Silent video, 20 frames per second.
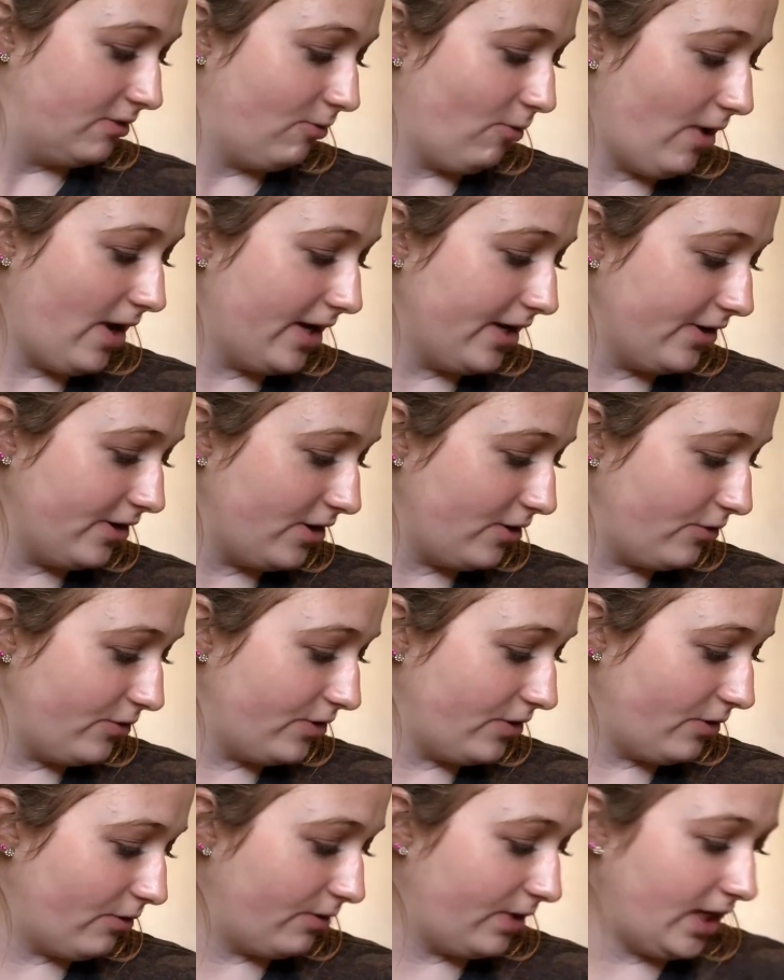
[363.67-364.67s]
Why are you
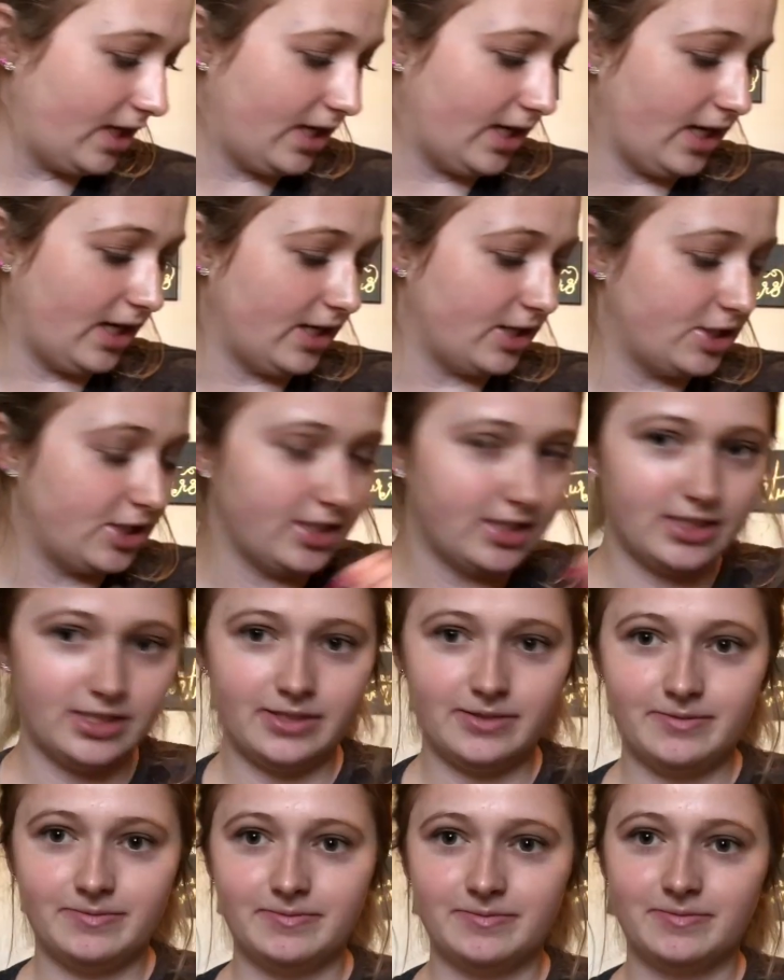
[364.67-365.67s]
so needy?
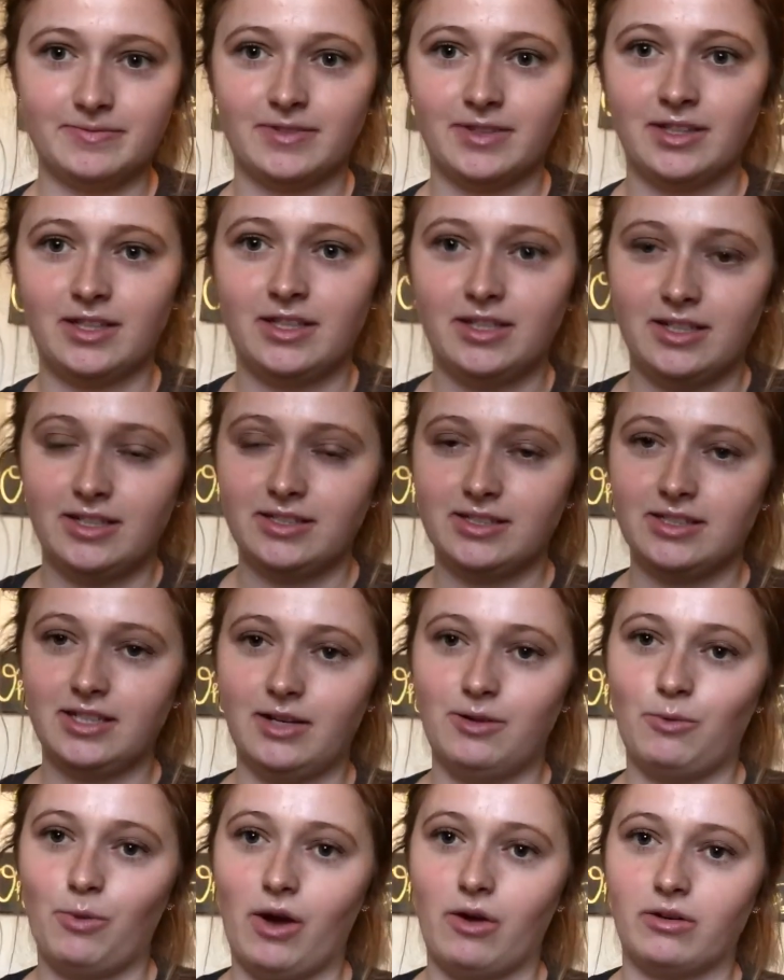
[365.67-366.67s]

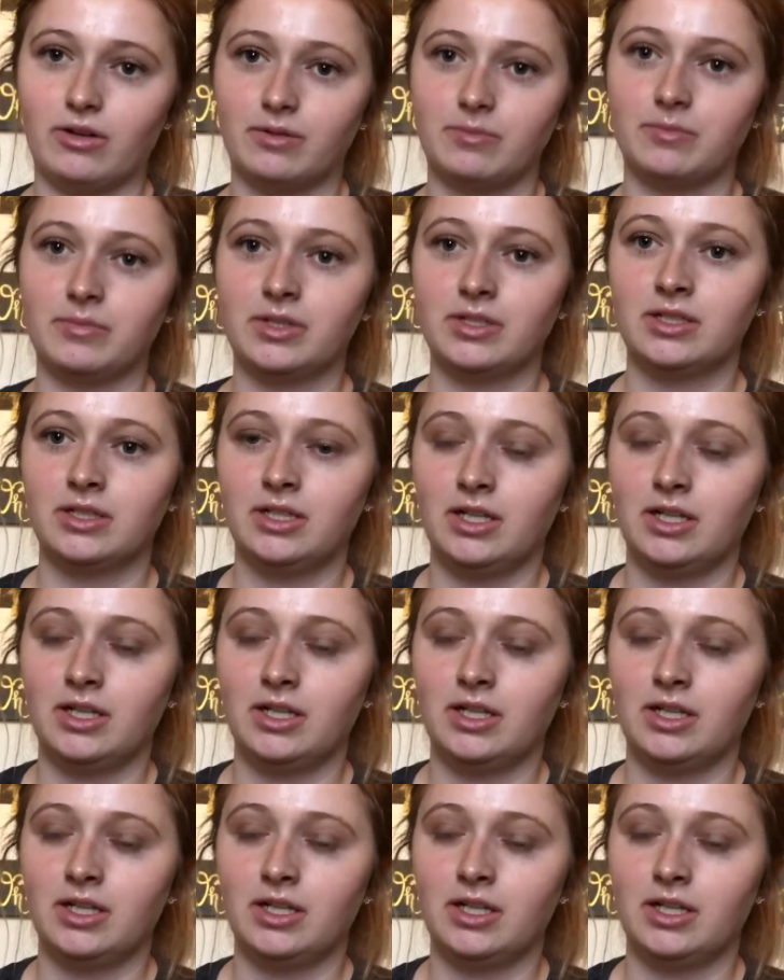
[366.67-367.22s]
Say welcome.